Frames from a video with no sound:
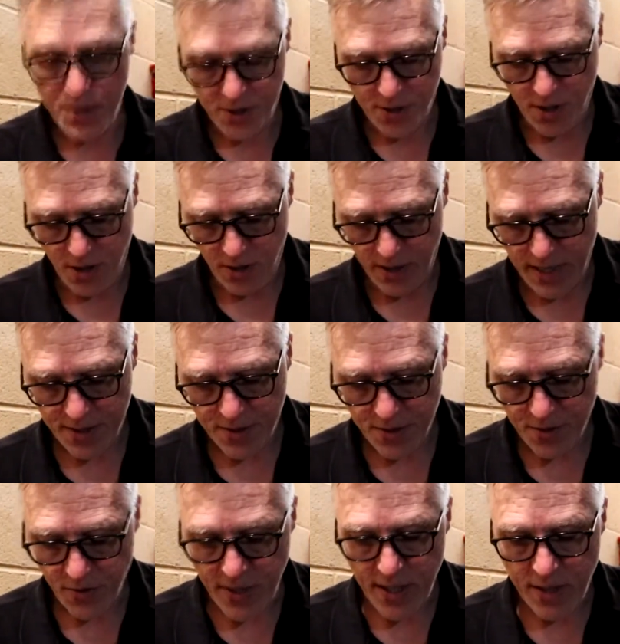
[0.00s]
So let's
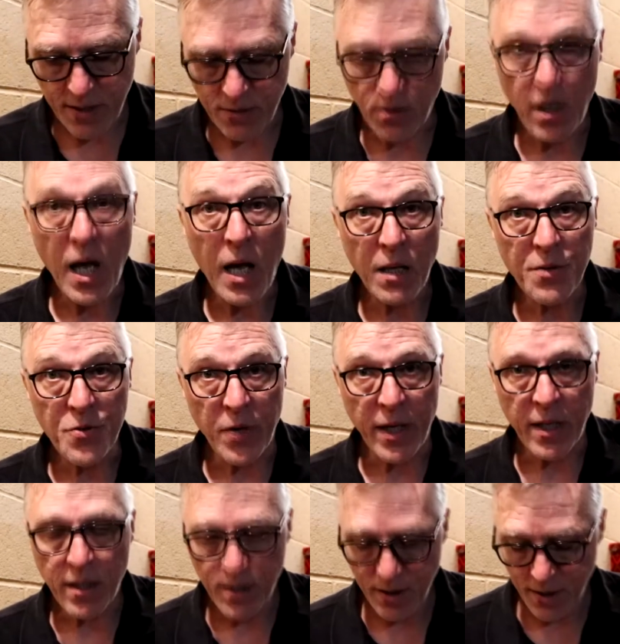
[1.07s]
drink, well, I'll
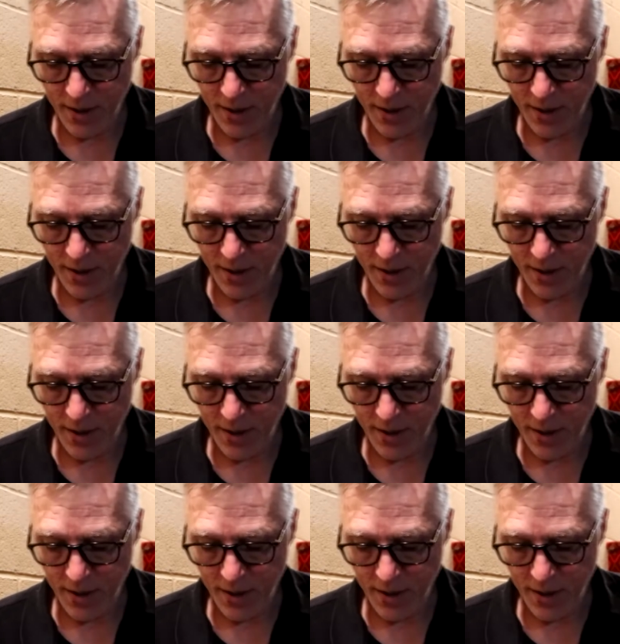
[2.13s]
drink